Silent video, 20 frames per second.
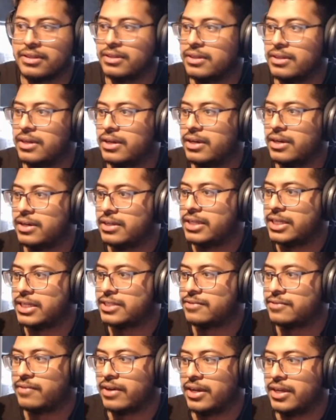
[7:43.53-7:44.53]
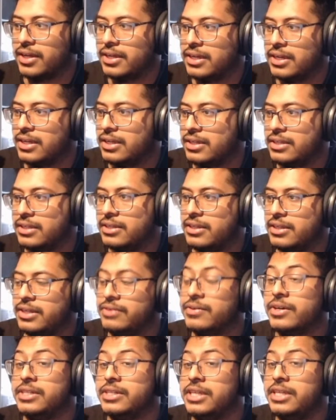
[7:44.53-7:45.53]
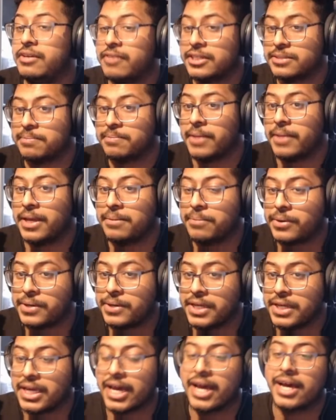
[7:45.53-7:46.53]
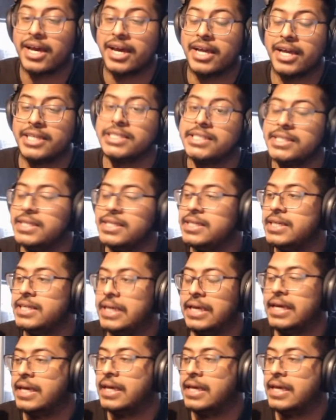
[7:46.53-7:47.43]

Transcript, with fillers: uh, that's fine. You've got a defense main body. Ah, I see.